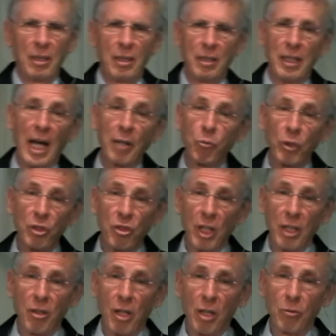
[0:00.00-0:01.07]
That which they
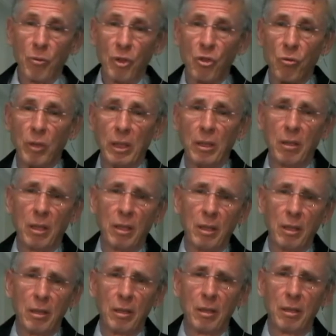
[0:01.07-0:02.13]
thought was sweet
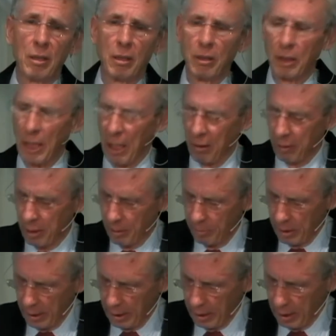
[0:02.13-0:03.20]
turned out to
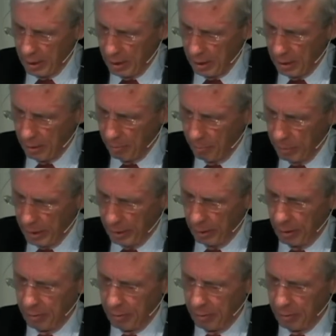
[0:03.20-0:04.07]
be bitter.